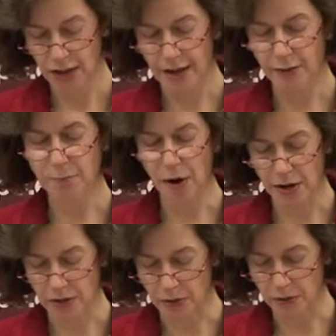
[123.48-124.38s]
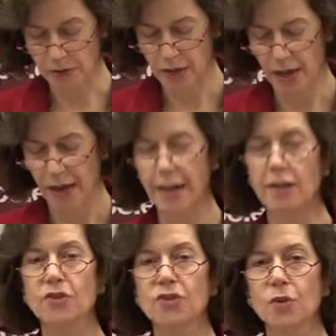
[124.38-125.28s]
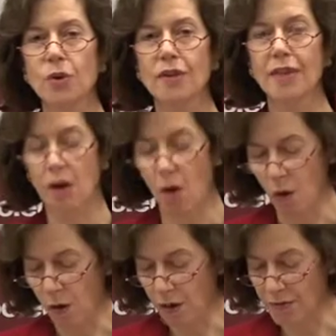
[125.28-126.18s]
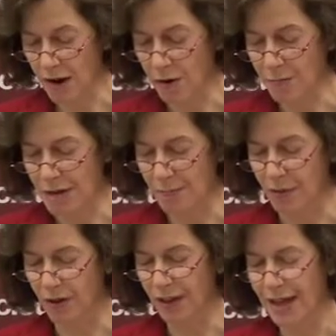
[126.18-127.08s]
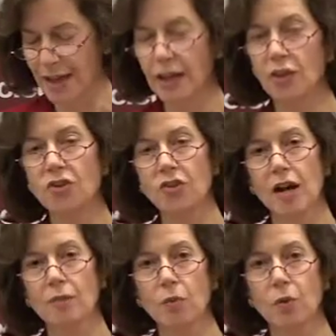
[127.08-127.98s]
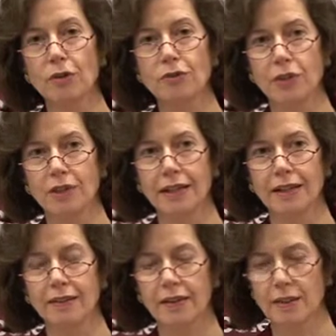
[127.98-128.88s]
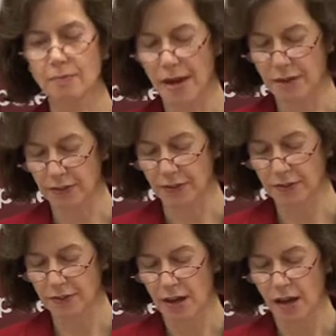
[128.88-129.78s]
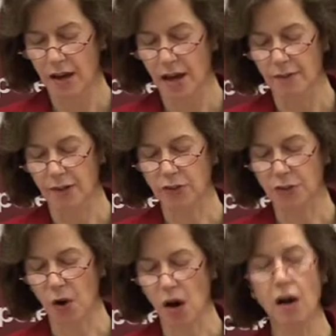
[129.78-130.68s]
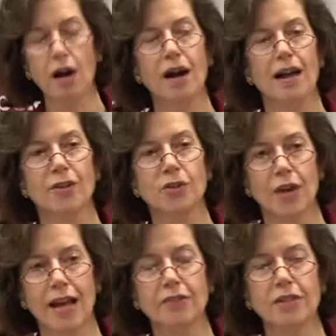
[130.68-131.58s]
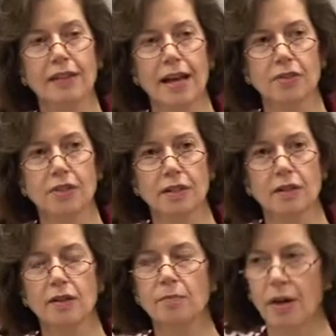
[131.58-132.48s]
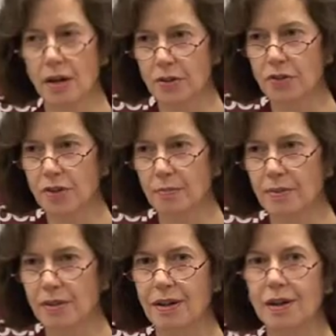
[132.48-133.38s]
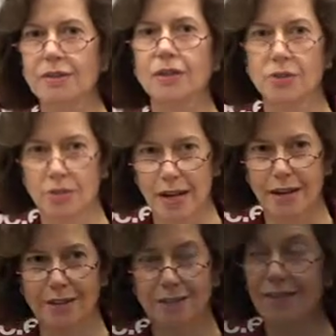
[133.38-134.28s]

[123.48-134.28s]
as partners and ensure that all of our people can share more fully in the benefits of a strong transatlantic partnership on trade.